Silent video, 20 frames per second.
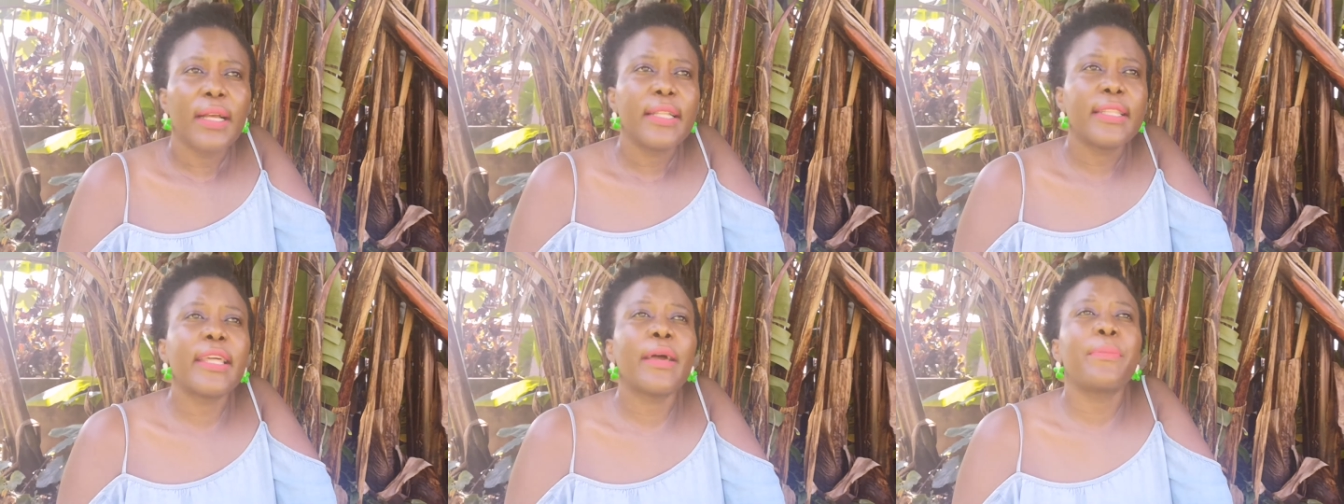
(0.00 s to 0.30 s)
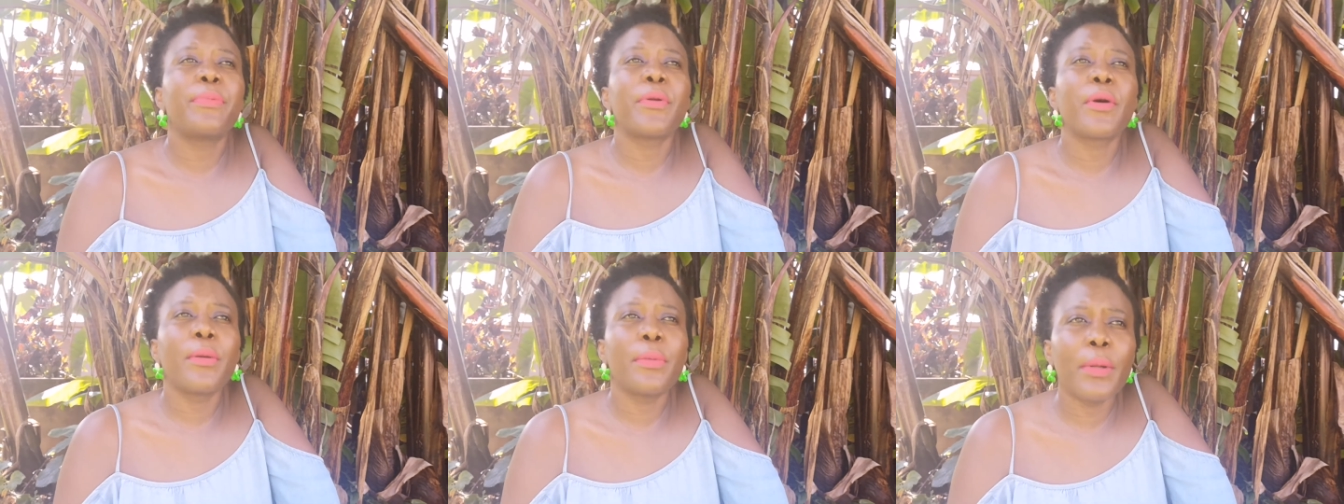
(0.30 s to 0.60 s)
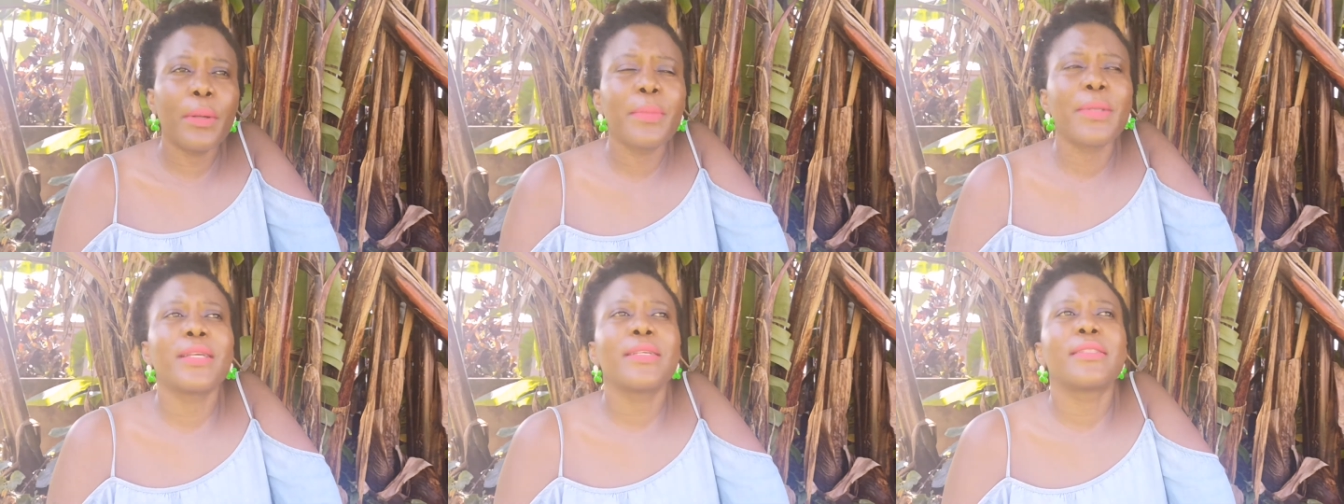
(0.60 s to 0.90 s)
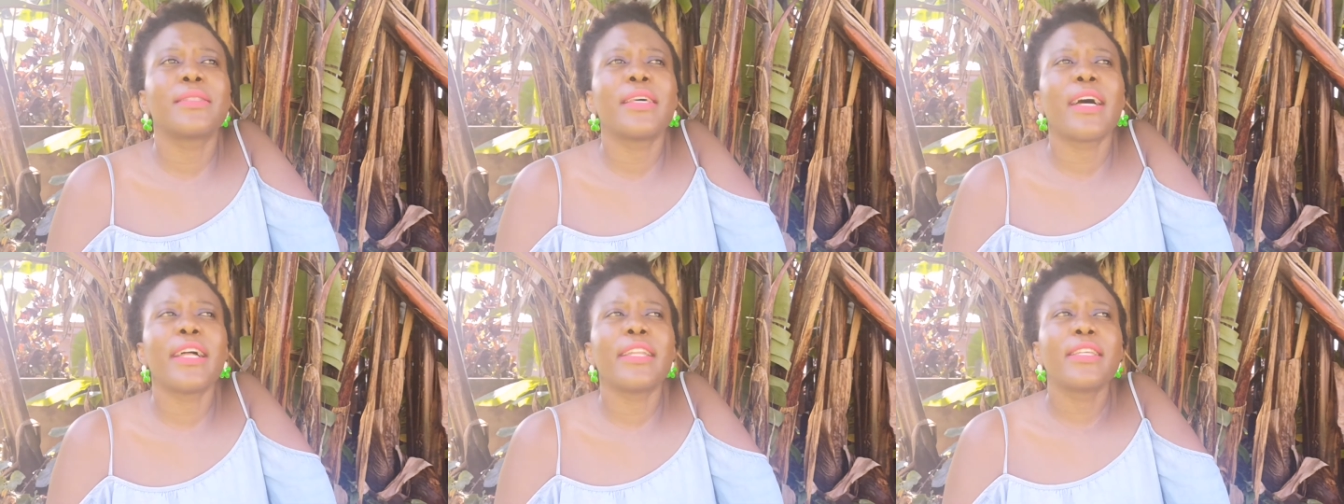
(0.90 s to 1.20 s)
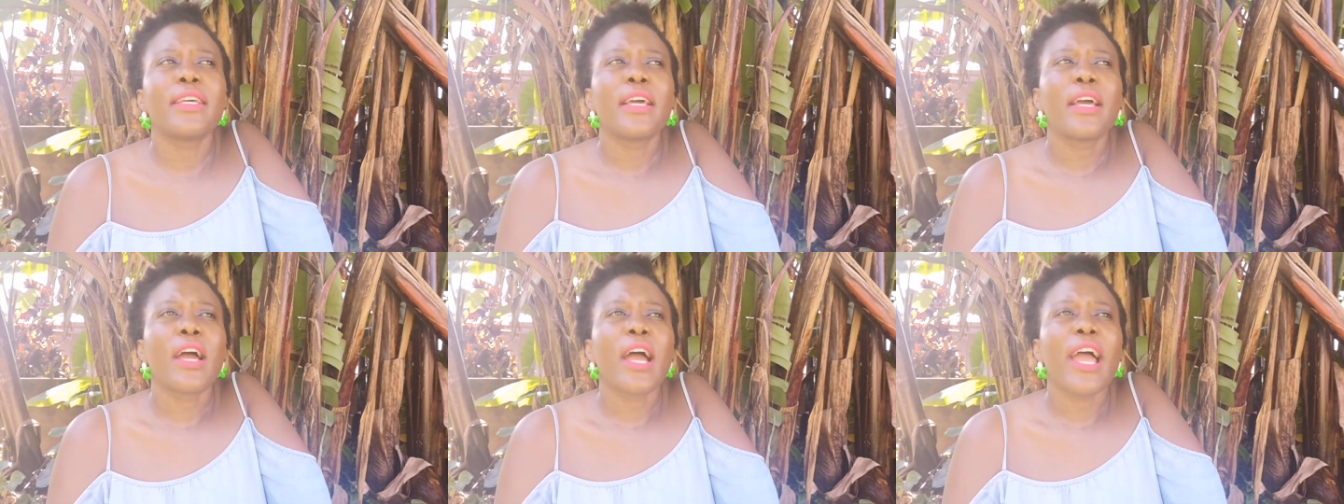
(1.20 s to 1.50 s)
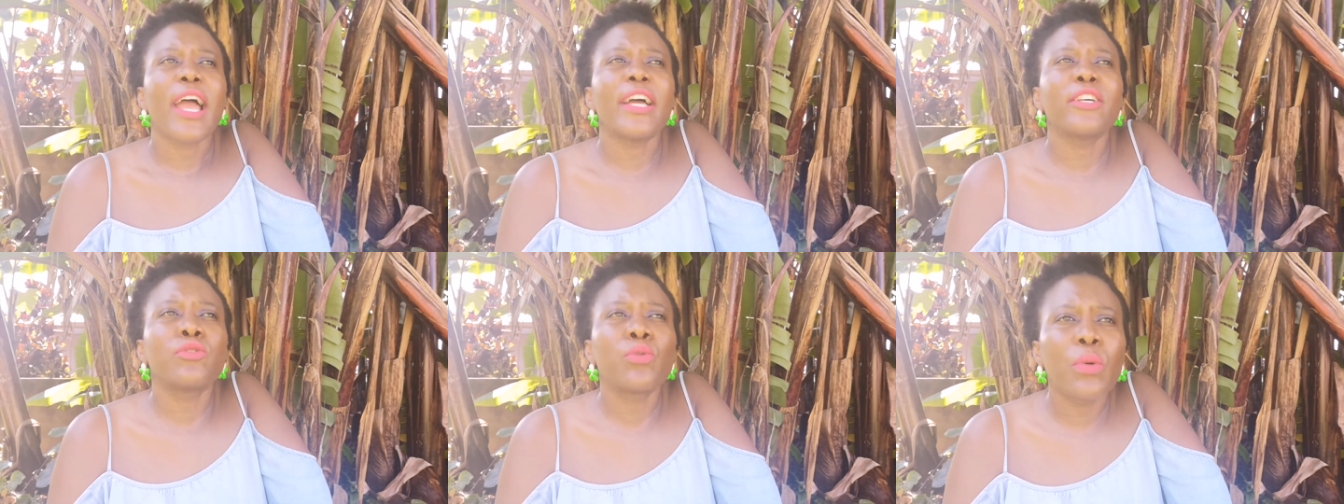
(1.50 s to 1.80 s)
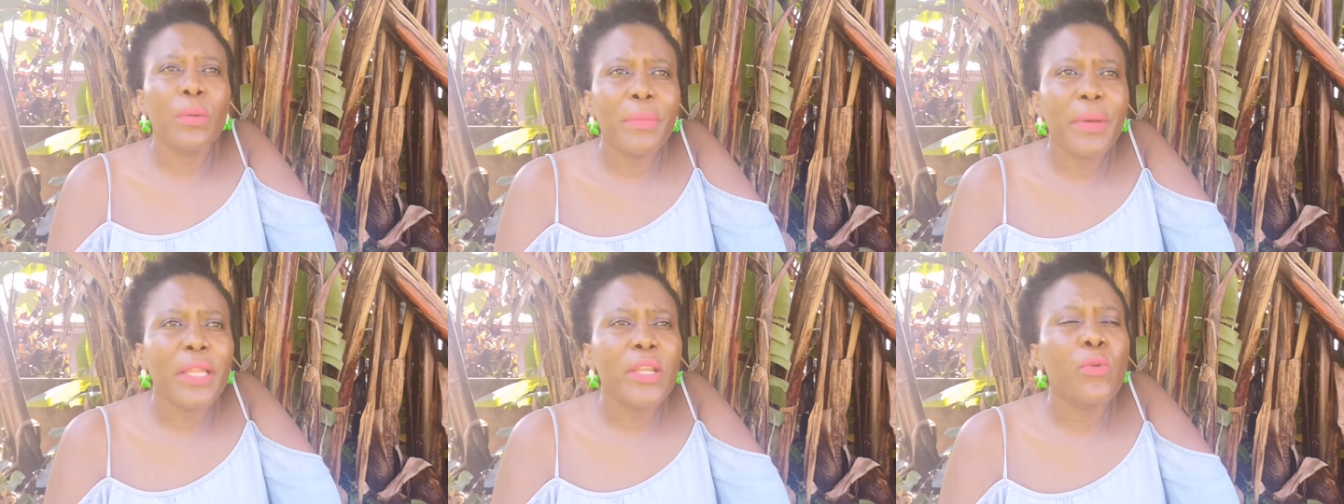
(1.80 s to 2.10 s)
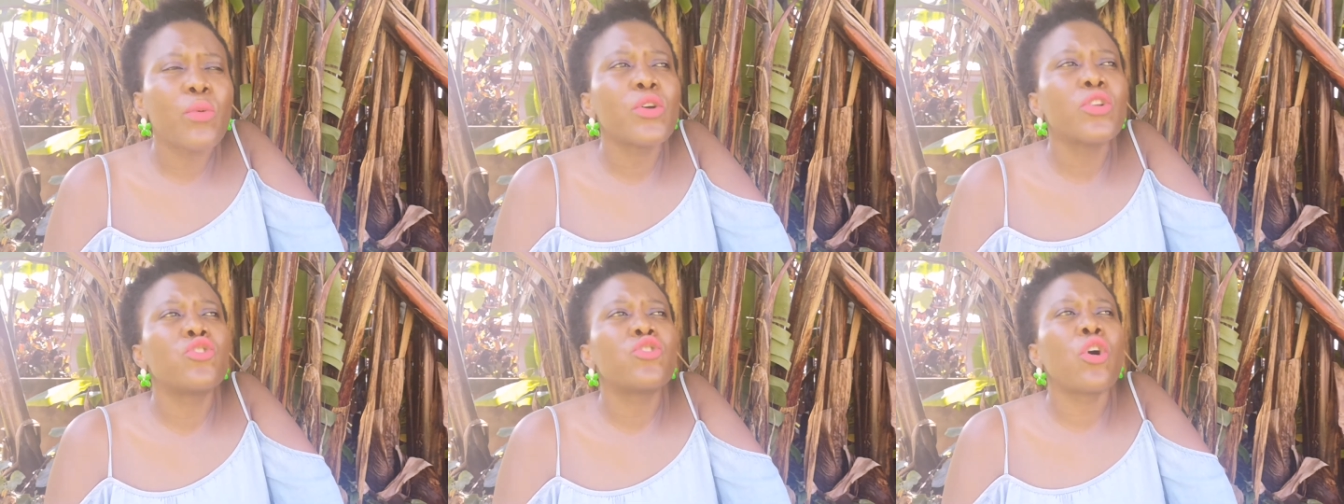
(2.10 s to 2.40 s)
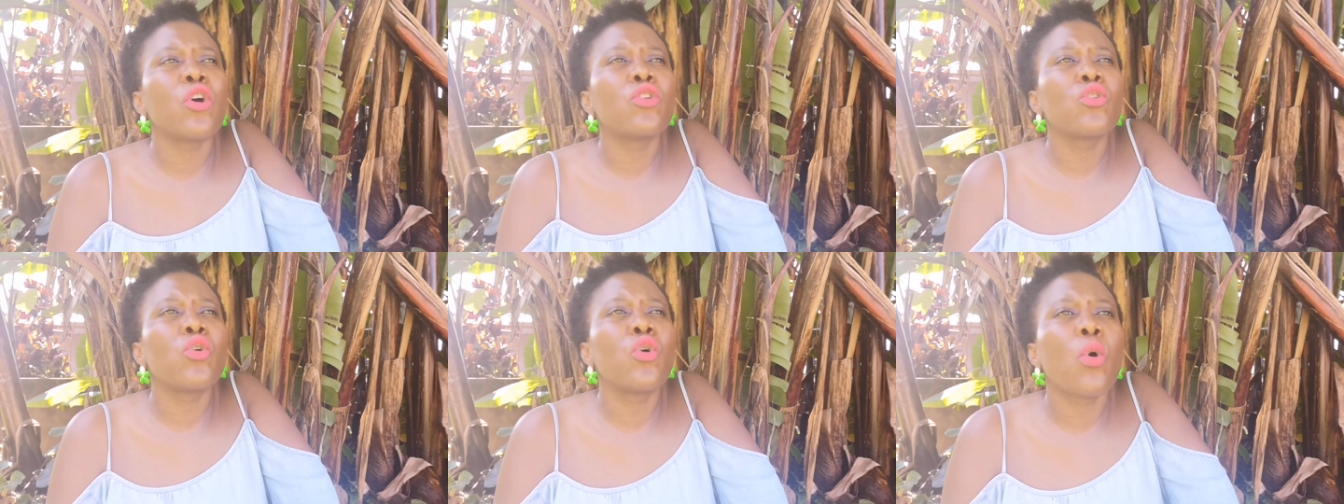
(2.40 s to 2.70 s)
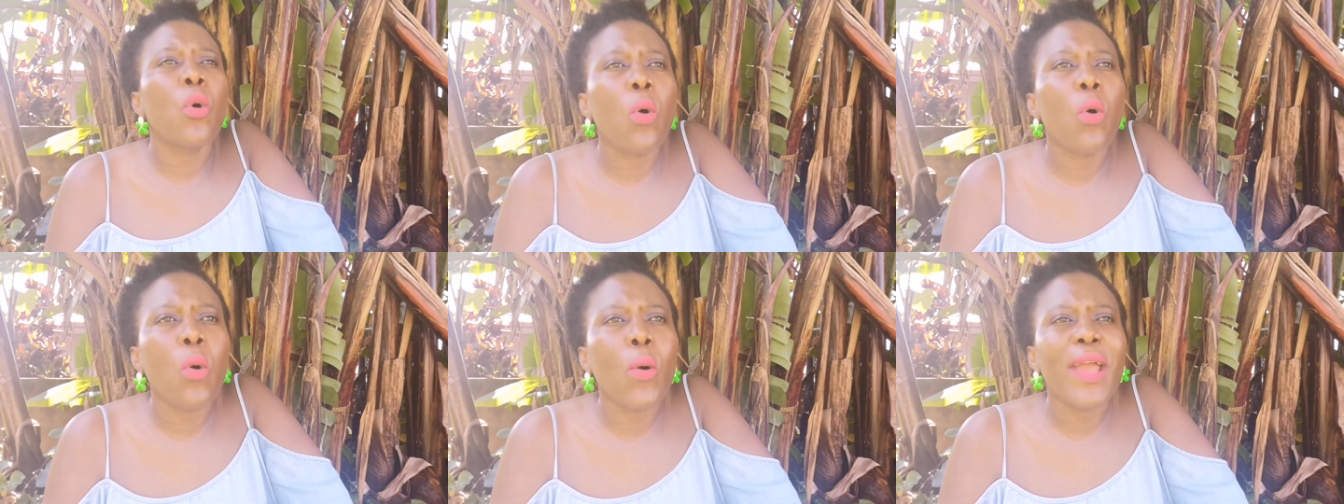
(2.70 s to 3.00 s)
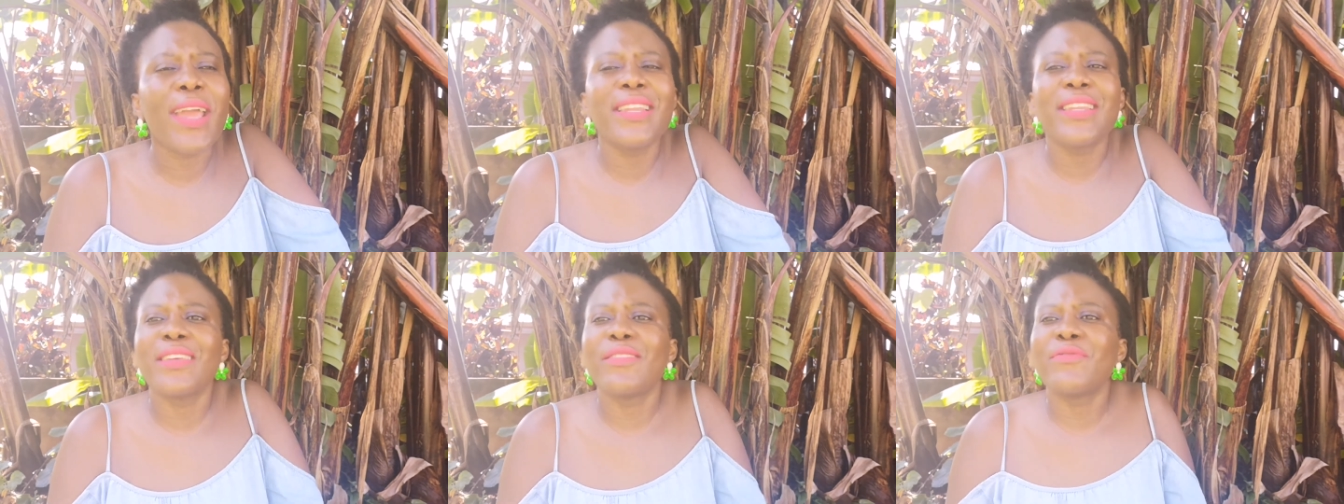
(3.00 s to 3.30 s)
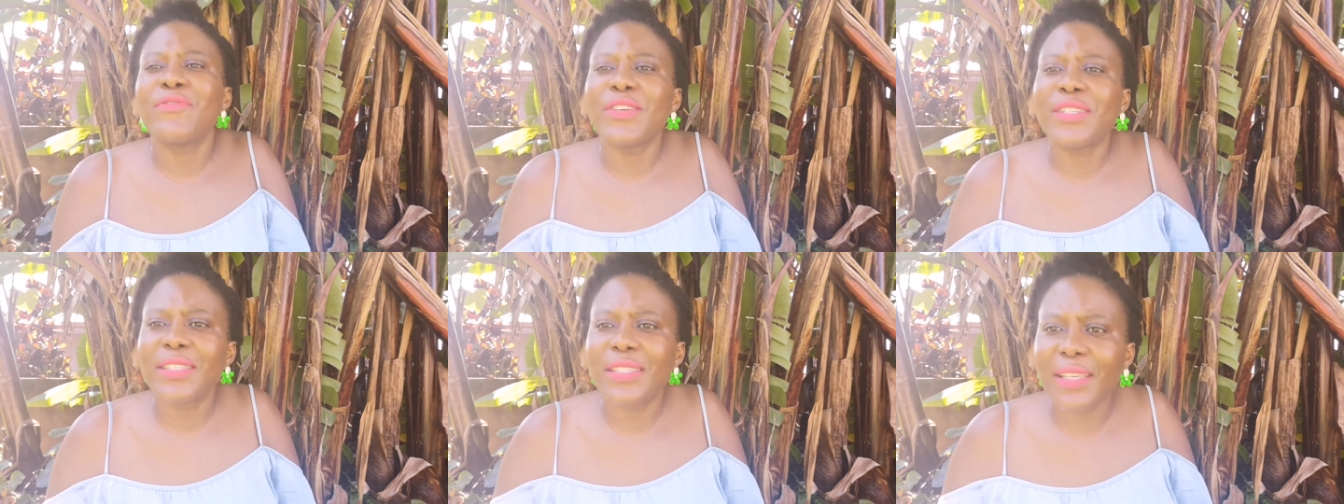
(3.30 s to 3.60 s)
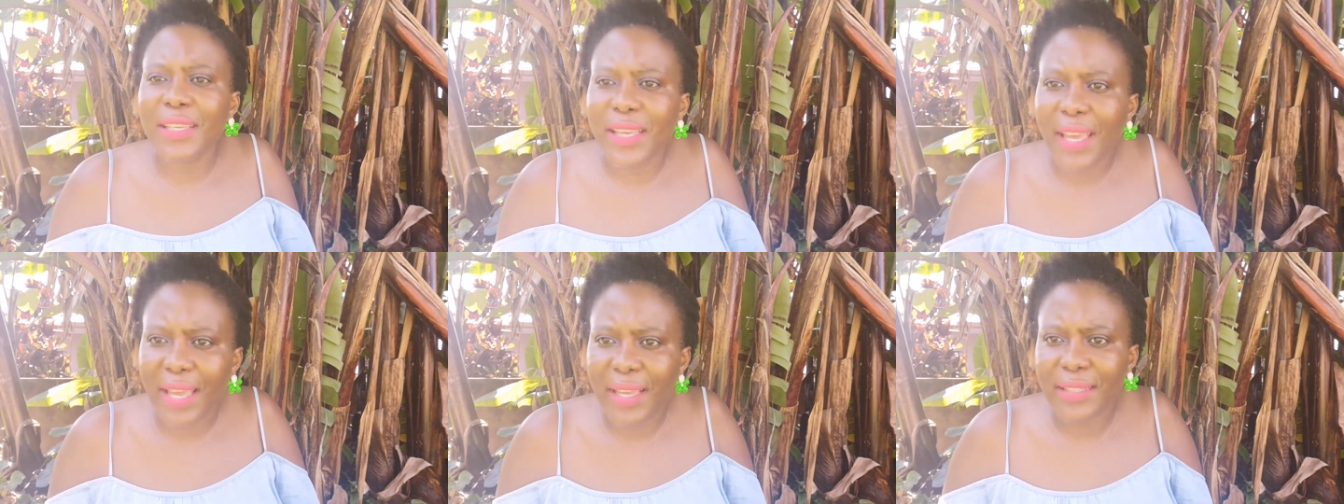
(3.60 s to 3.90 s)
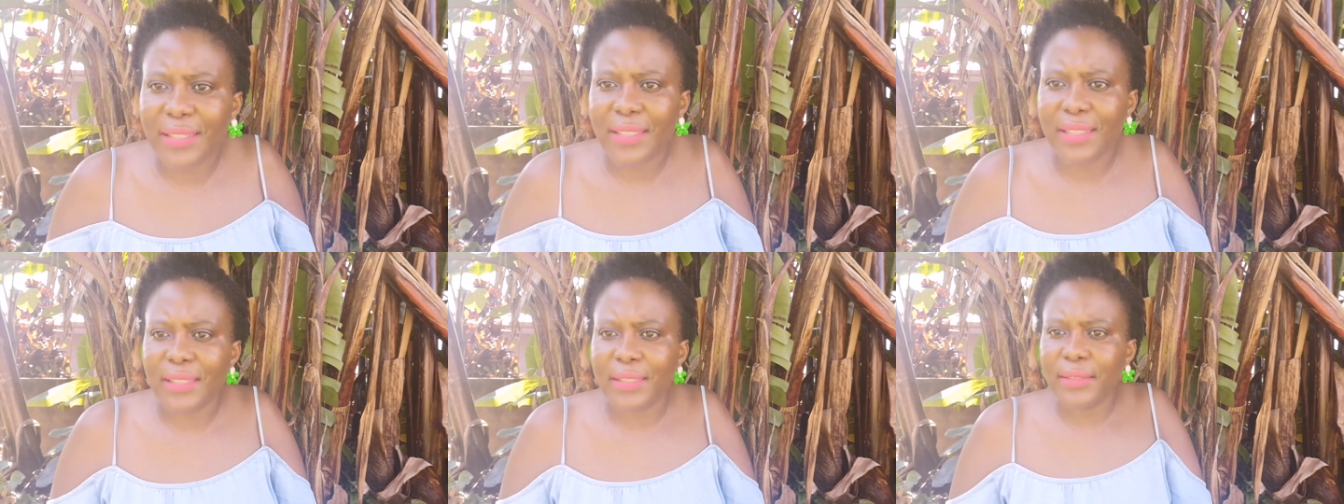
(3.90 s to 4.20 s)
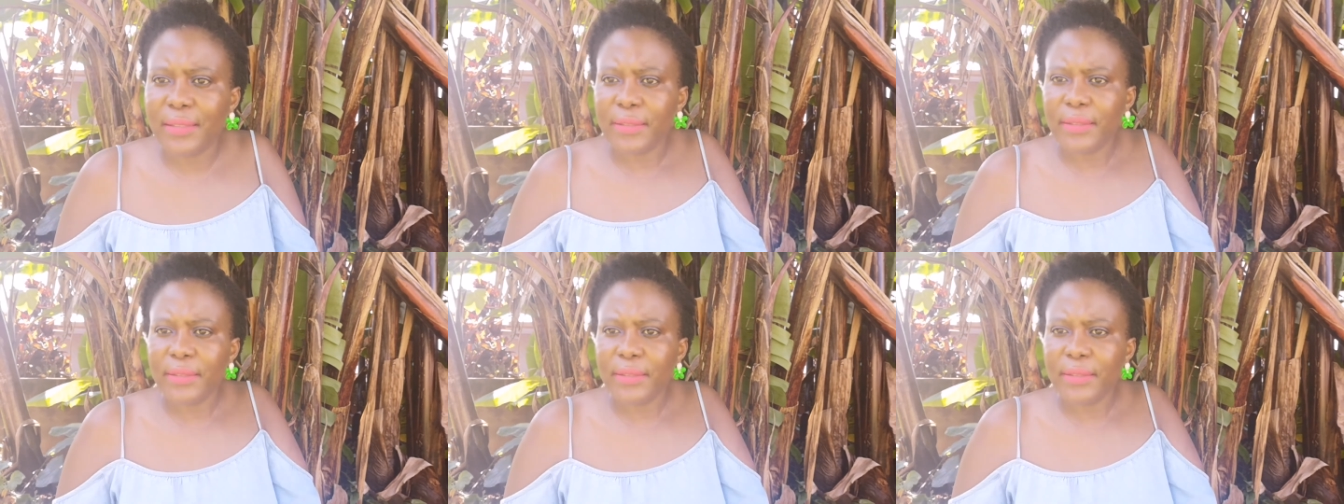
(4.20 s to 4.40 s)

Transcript: The problem is that as women, we don't go and investigate.